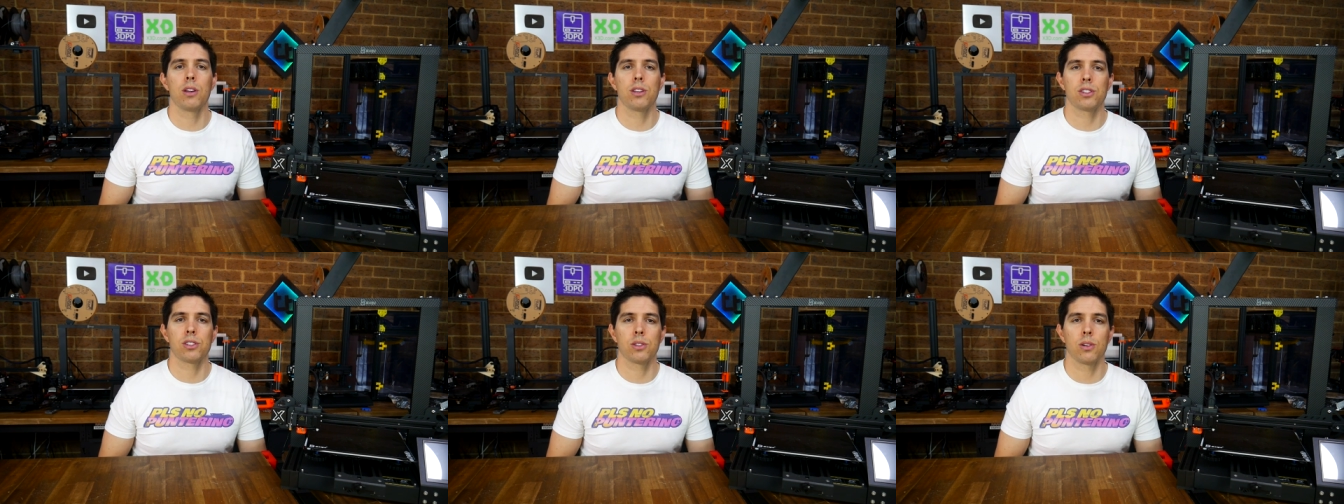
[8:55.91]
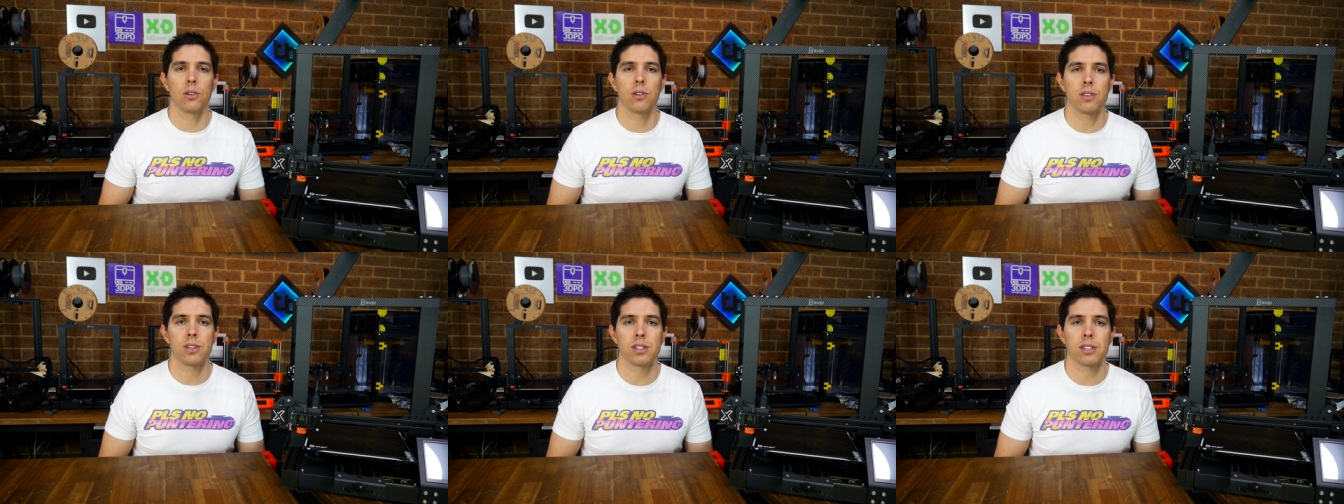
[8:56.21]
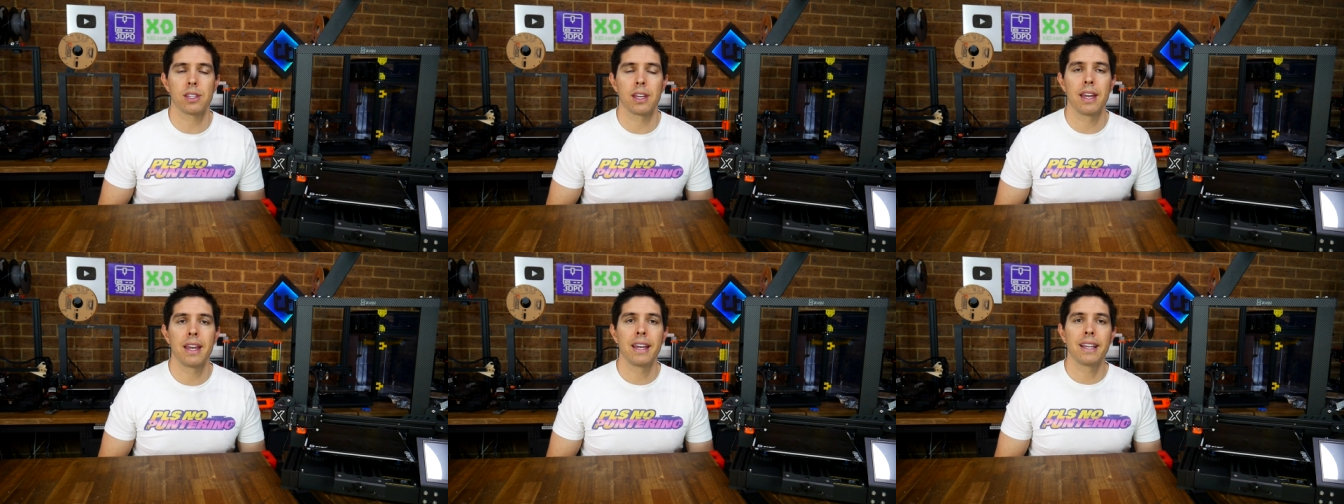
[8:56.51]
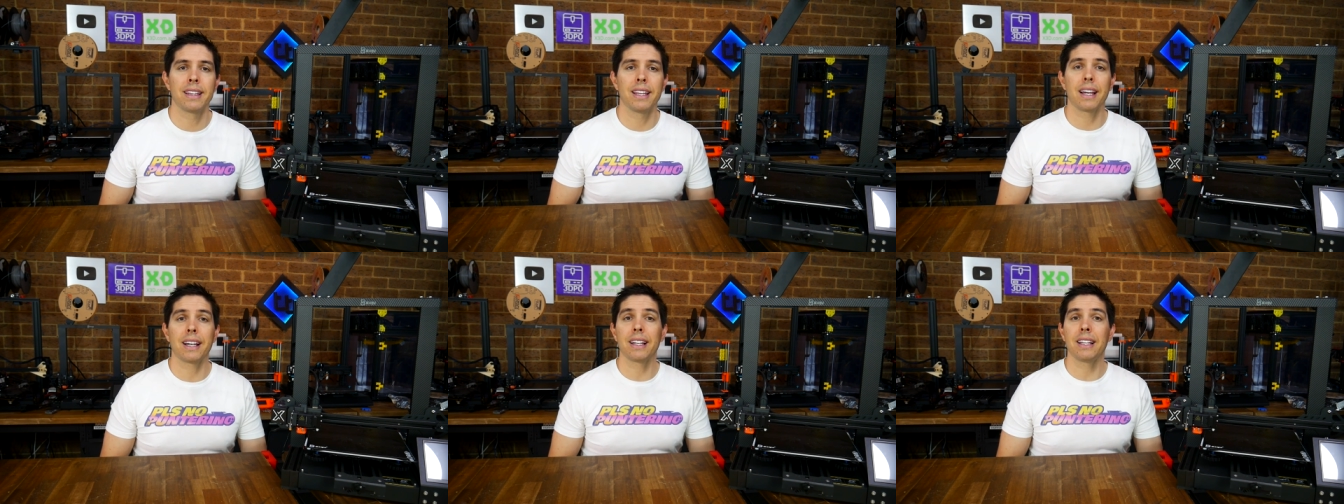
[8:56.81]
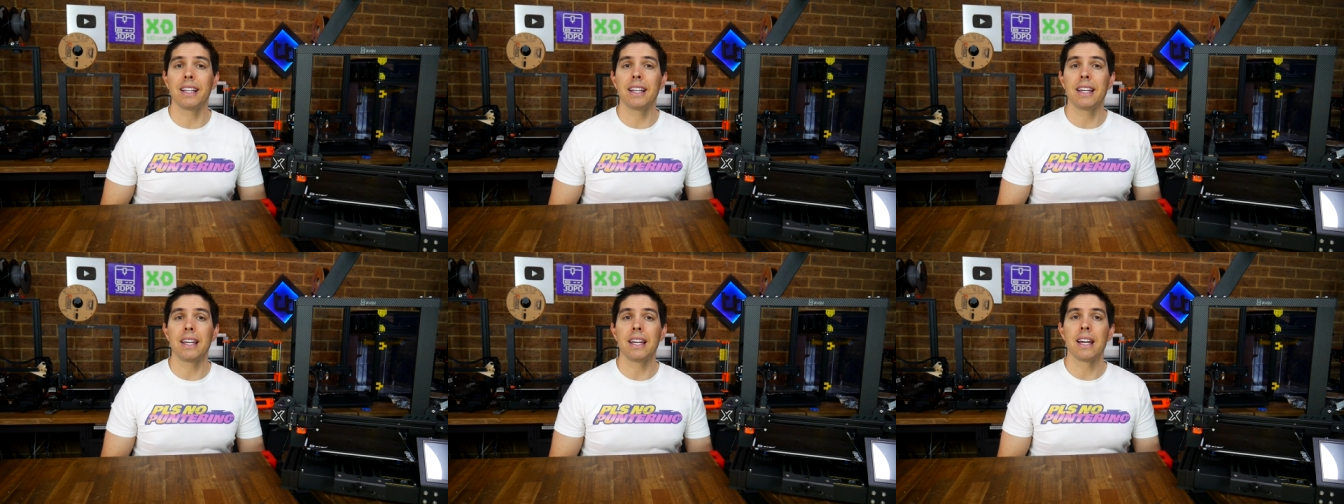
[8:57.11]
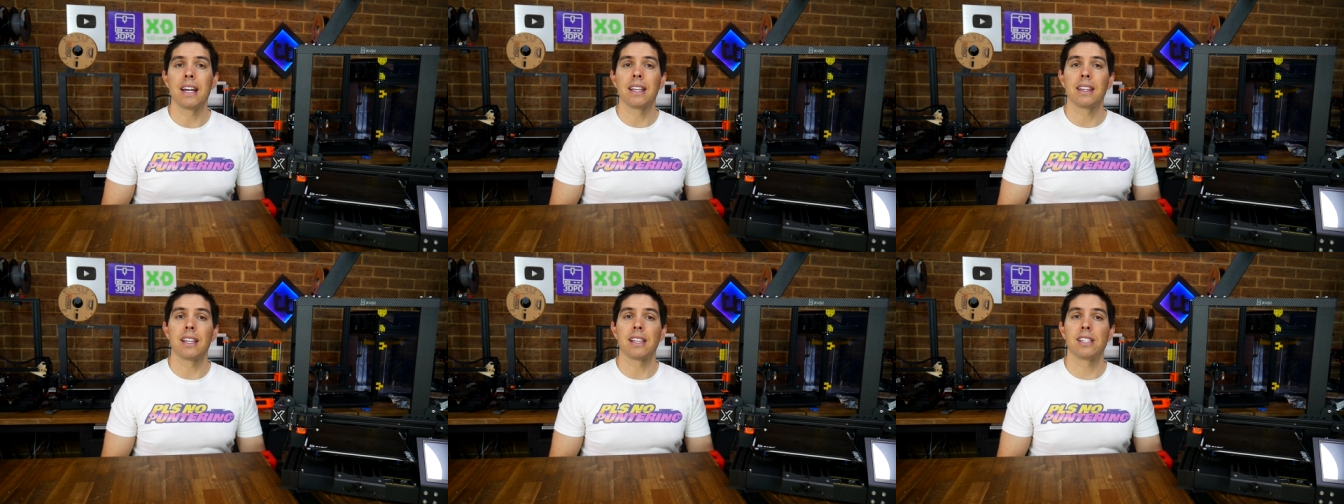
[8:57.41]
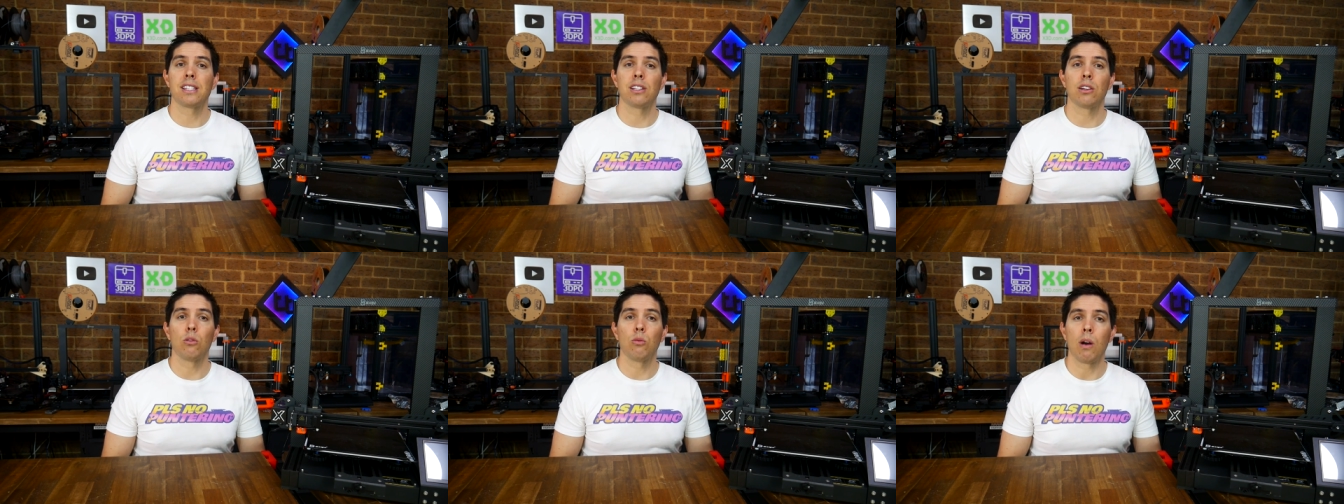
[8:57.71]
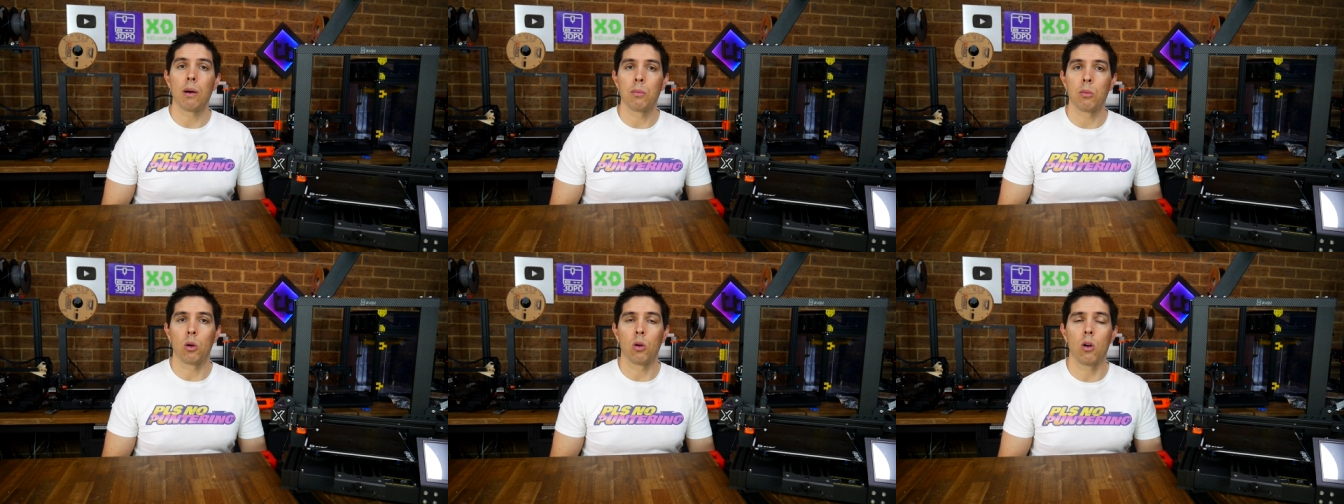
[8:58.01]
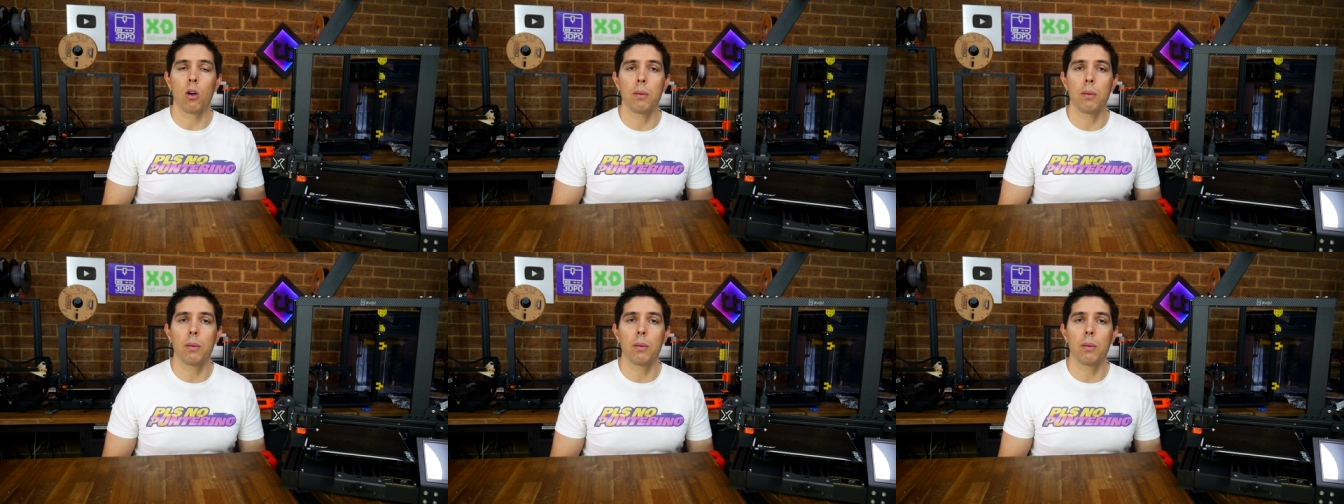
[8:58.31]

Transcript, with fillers: source. Luckily, there's still one more